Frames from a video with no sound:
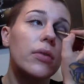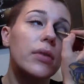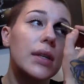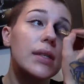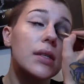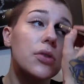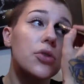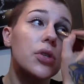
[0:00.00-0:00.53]

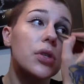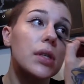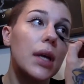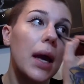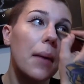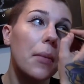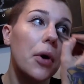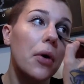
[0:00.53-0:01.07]
this is just a
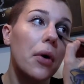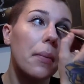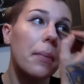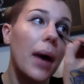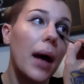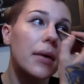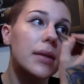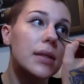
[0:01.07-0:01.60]
chemical
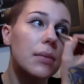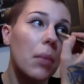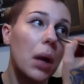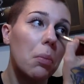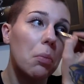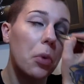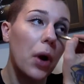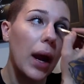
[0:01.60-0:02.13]
imbalance in
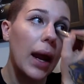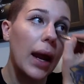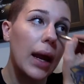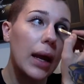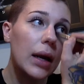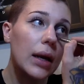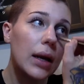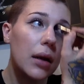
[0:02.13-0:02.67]
my
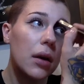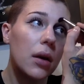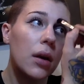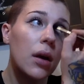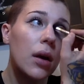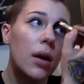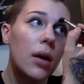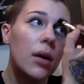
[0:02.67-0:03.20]
brain and
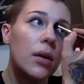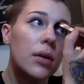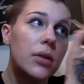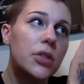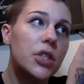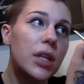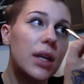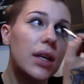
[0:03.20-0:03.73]

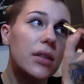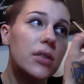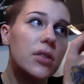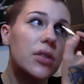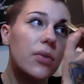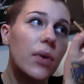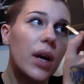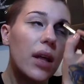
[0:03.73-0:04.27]
she didn't
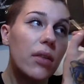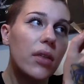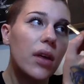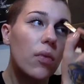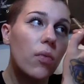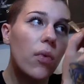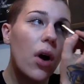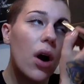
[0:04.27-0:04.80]
do
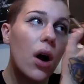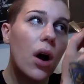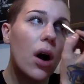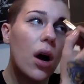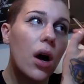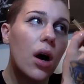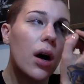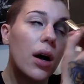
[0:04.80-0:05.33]
anything
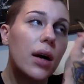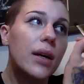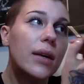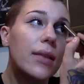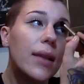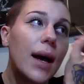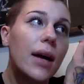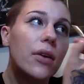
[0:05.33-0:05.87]
wrong,
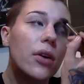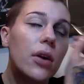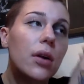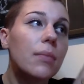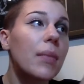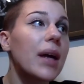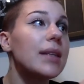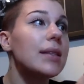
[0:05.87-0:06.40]
and that her
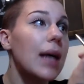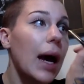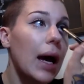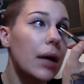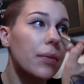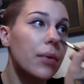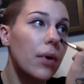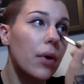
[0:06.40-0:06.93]
and my
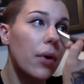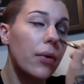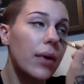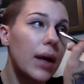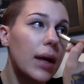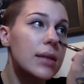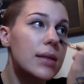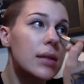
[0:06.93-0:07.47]
dad were
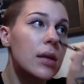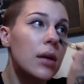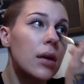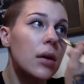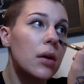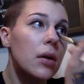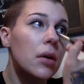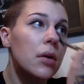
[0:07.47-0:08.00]
always
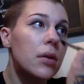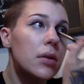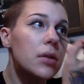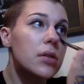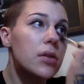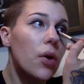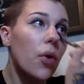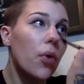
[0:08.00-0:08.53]

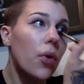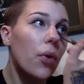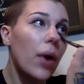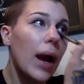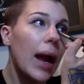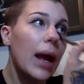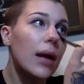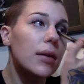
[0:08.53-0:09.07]
so
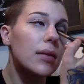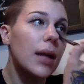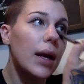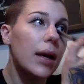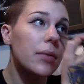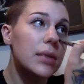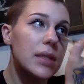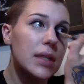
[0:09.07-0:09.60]
great, and that
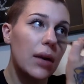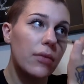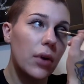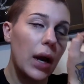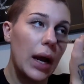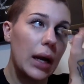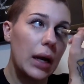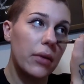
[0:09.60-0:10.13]
it was
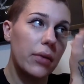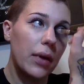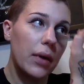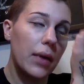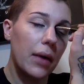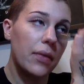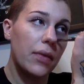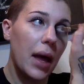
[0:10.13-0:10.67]
never anything
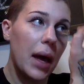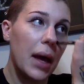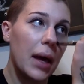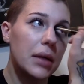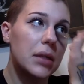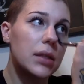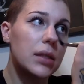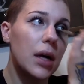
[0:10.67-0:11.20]
that they
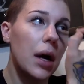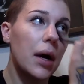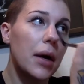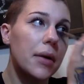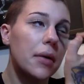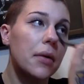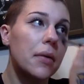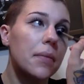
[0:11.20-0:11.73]
had
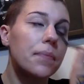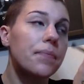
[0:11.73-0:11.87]
done